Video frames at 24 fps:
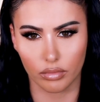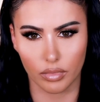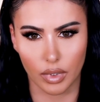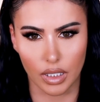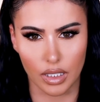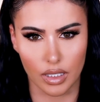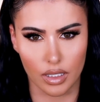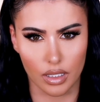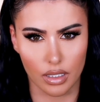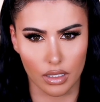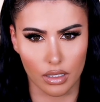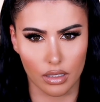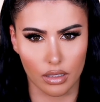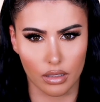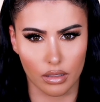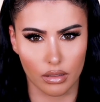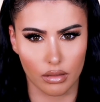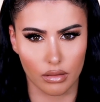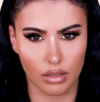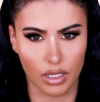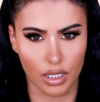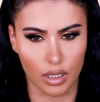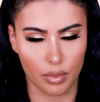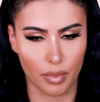it's
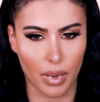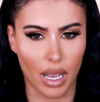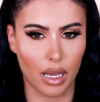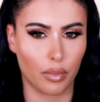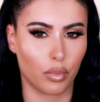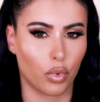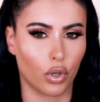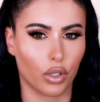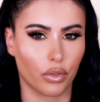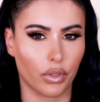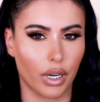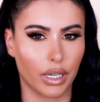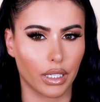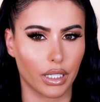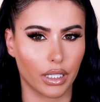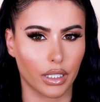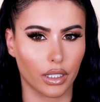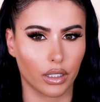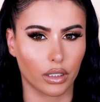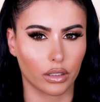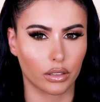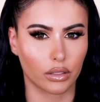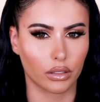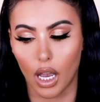this bad boy right
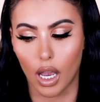here.